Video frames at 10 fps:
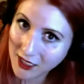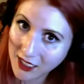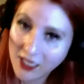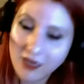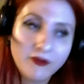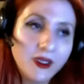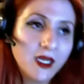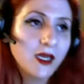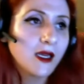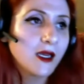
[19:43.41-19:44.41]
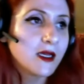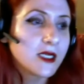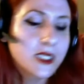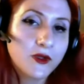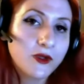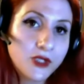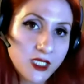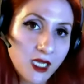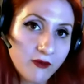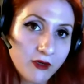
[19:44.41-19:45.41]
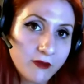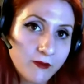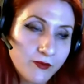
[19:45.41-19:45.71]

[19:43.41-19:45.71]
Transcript: have. So there's Sovereign.